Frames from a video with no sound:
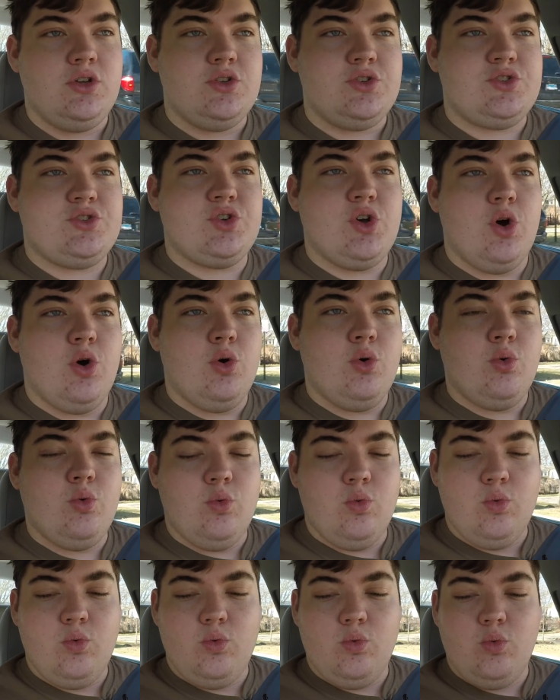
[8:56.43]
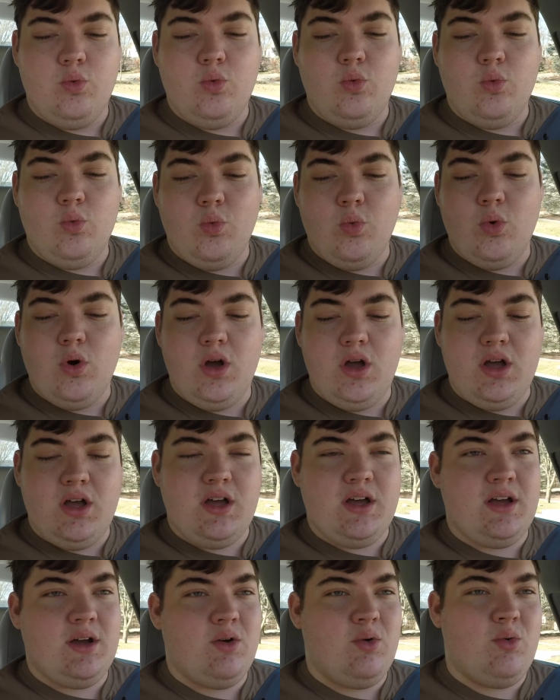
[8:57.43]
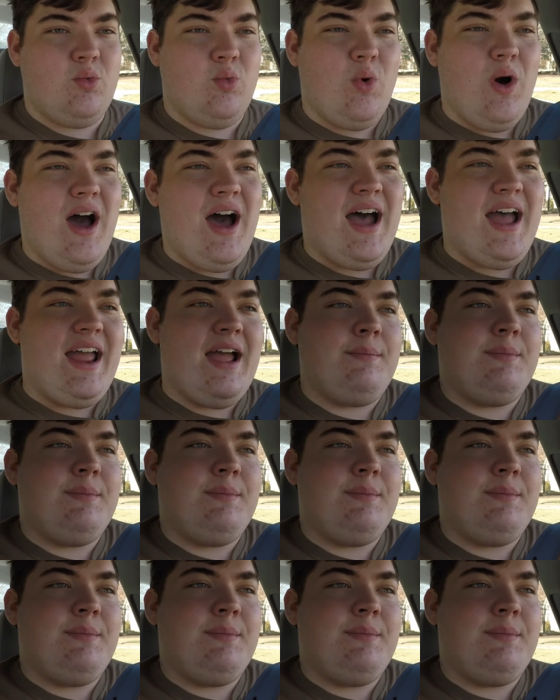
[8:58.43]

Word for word: So, why?